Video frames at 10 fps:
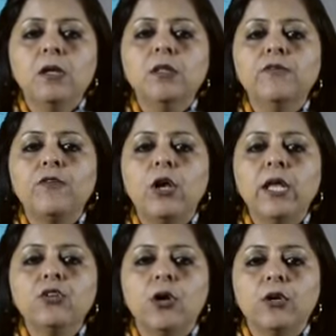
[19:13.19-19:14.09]
the
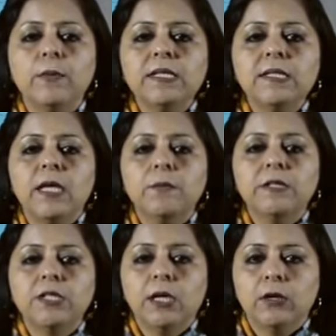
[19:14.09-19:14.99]
following documents and
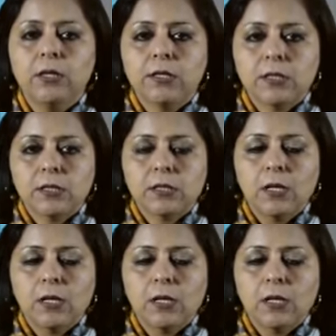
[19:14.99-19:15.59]
particulars: